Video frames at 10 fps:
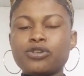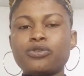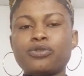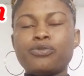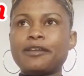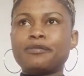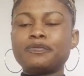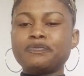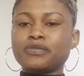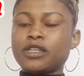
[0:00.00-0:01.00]
So and
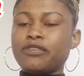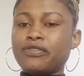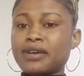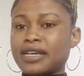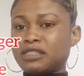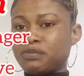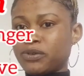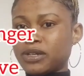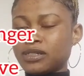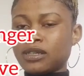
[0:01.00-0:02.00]
if you're
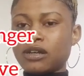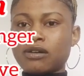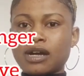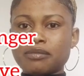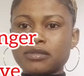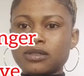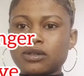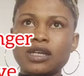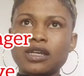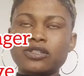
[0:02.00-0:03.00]
experiencing cramps,
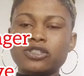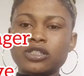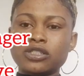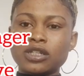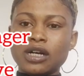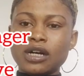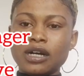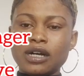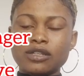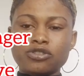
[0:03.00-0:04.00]
take ginger
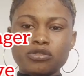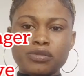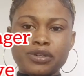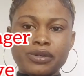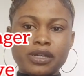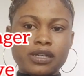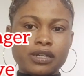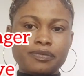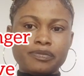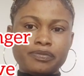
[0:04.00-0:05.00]
and turmeric.
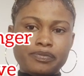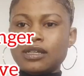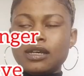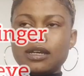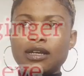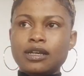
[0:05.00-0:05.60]
Take